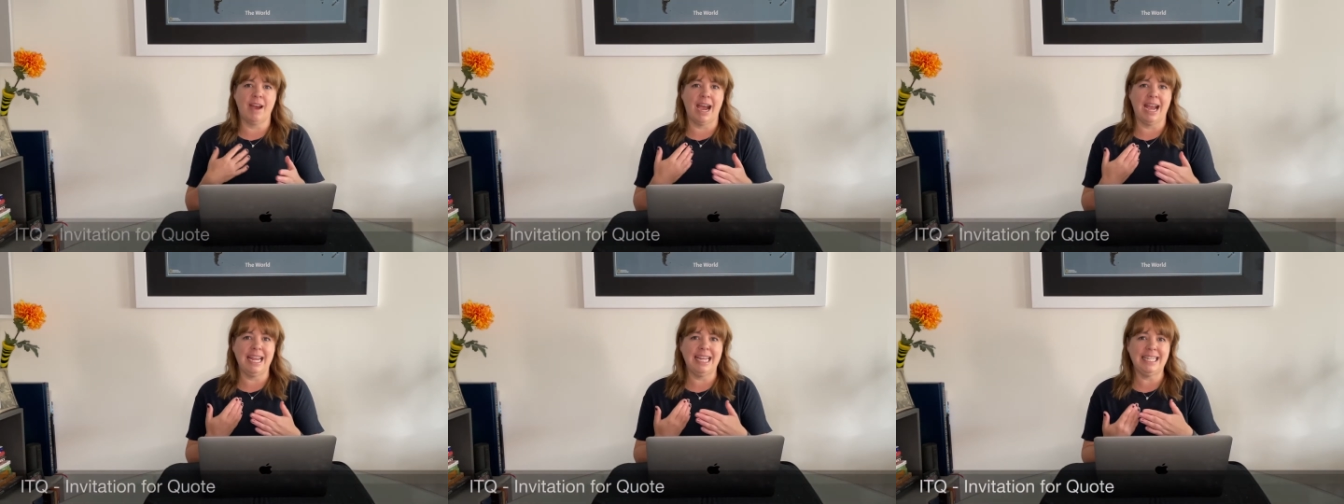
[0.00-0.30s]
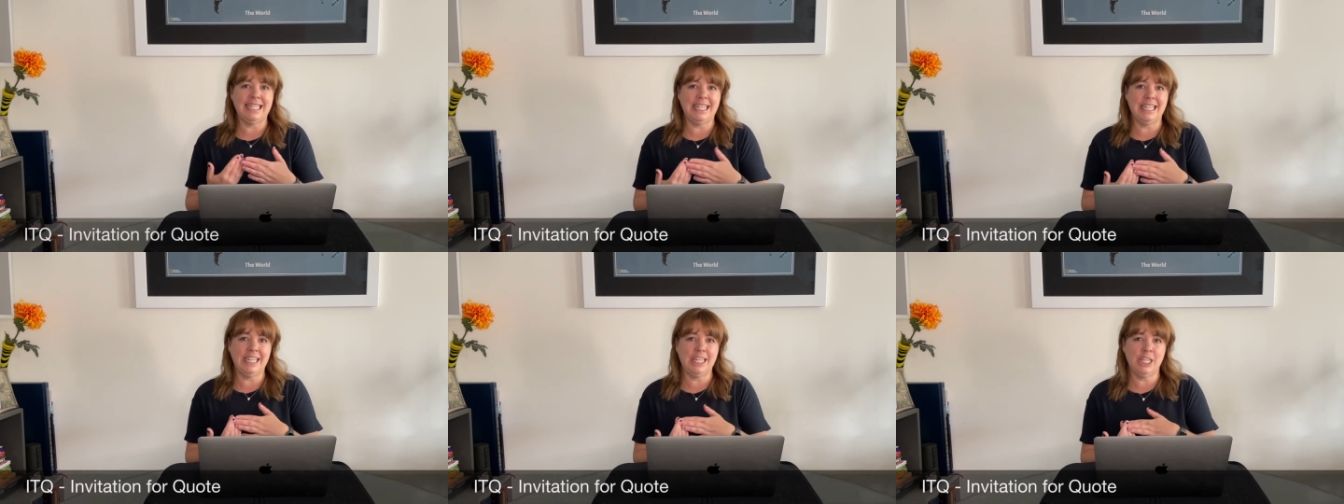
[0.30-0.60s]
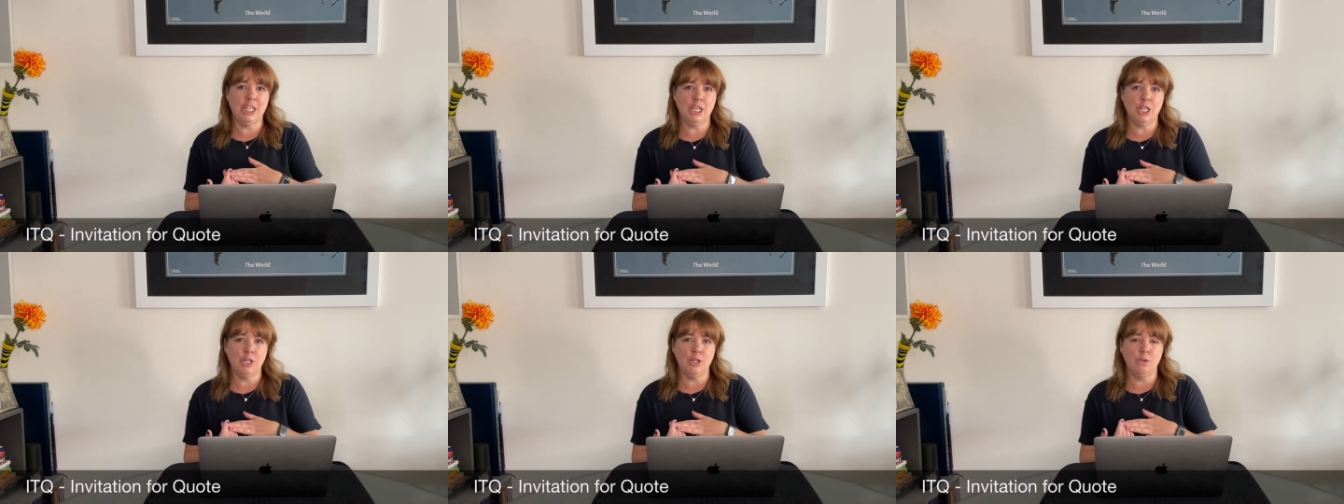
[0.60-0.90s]

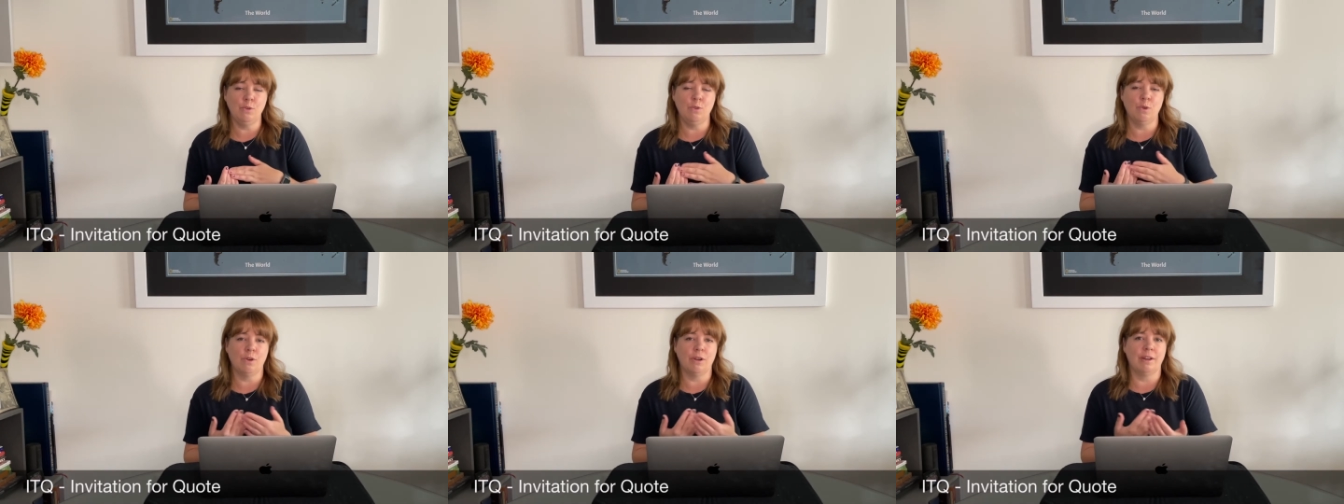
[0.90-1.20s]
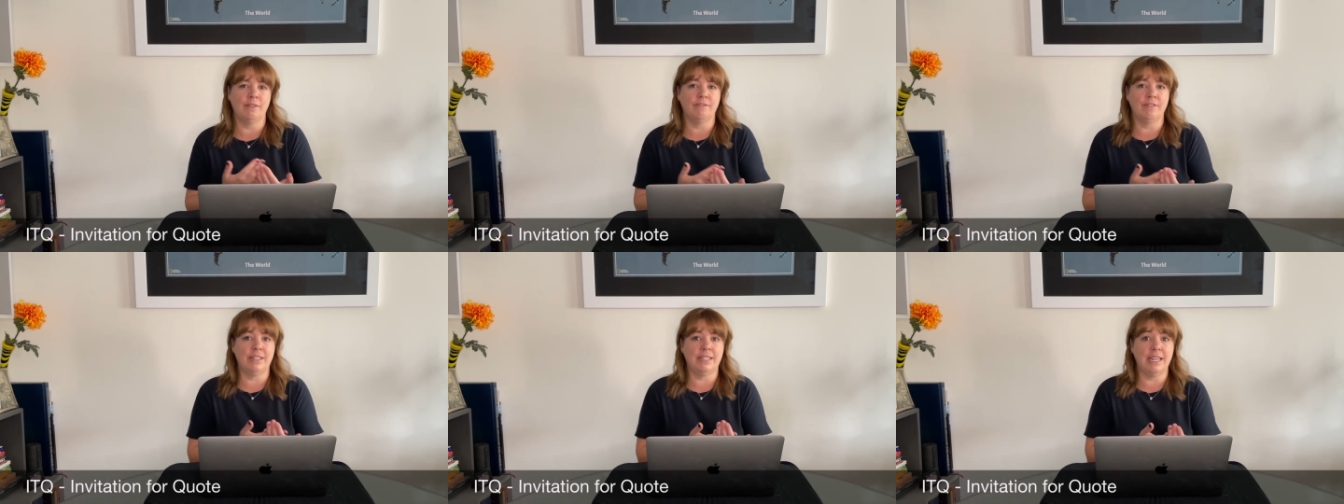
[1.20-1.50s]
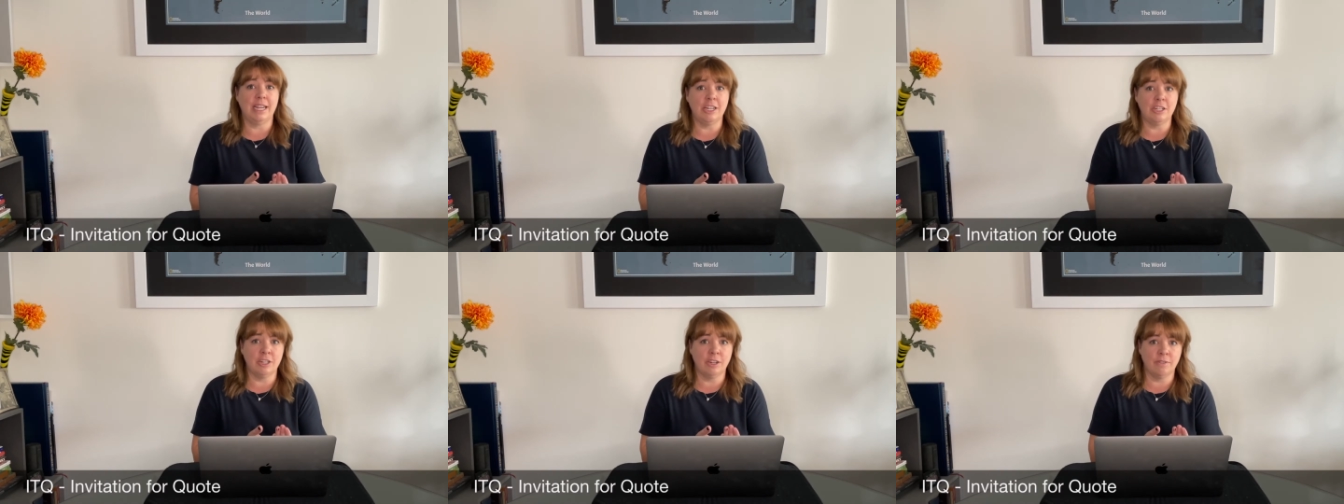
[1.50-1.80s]
ITQ, or
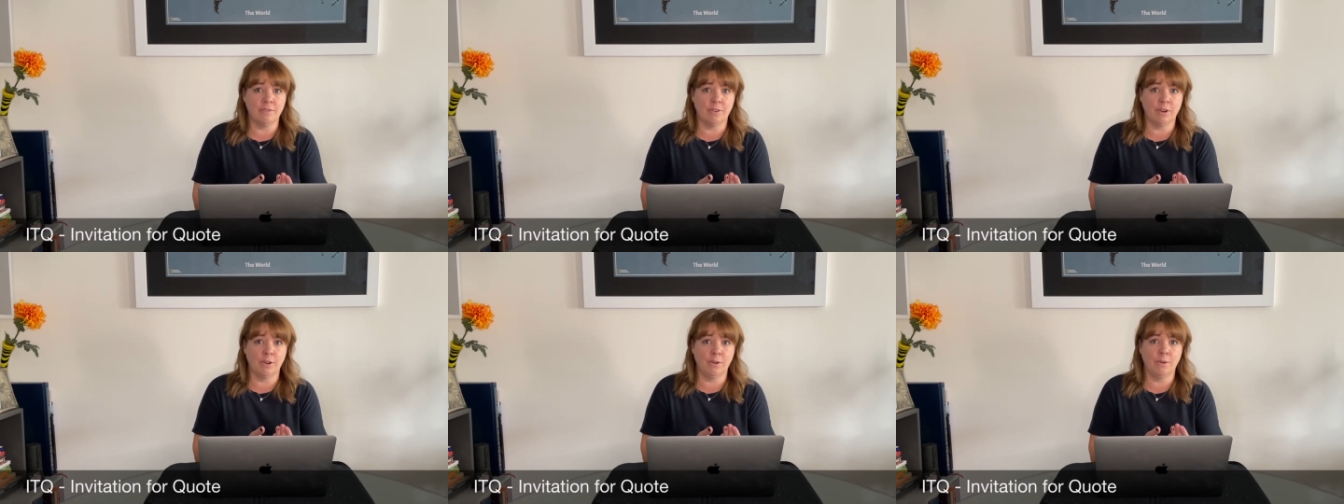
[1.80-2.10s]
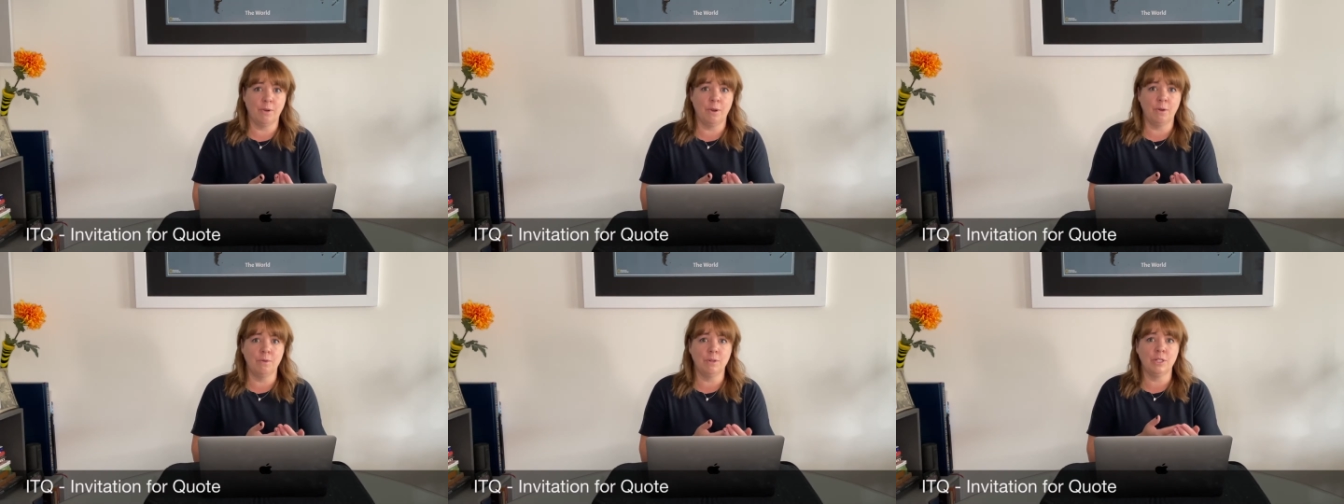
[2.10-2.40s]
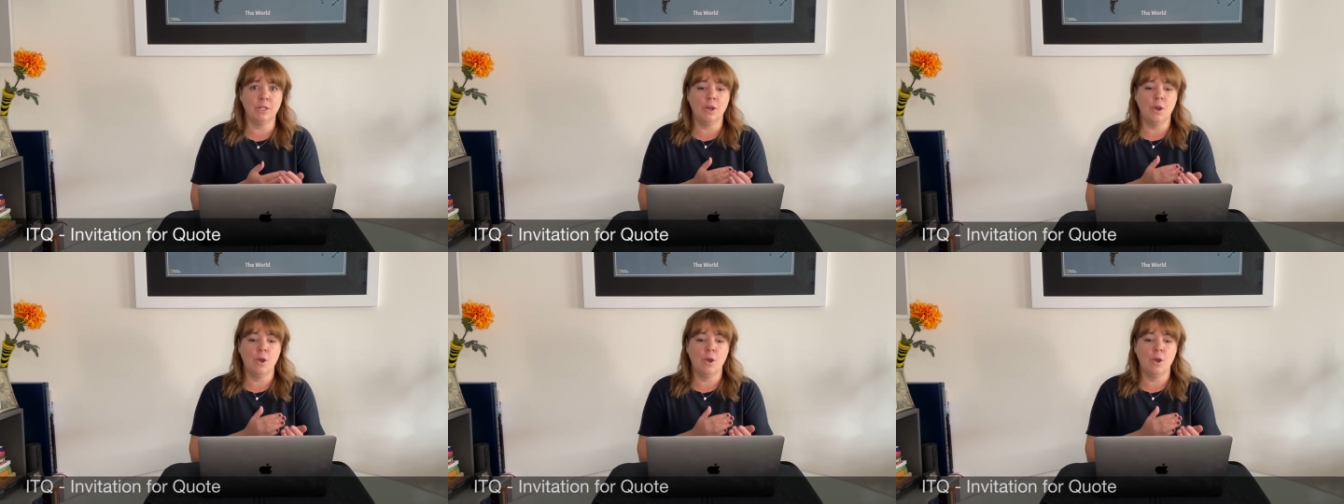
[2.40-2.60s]
invitation for quote,